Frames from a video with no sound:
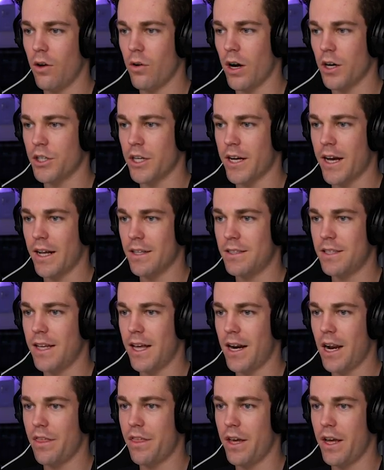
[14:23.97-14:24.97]
Oh gosh, I can't
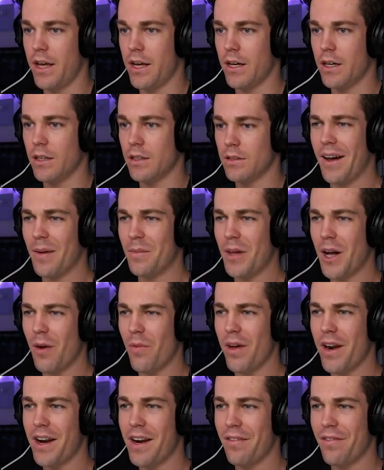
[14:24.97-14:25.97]
see anything. I'm
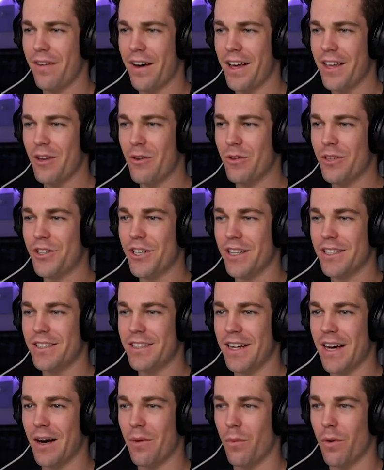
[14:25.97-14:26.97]
not ready to fight you
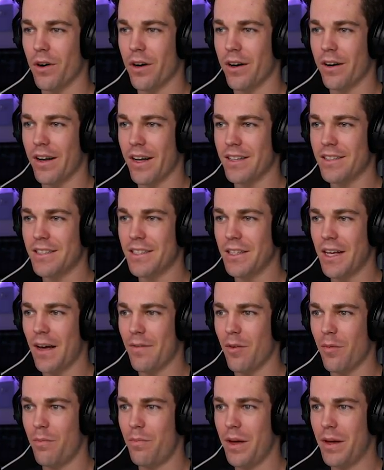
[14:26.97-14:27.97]
just yet, warden. I still
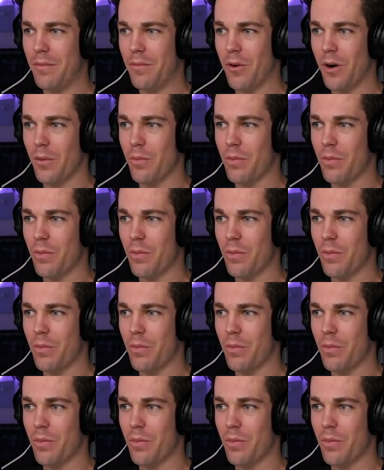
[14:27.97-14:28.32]
have a bit more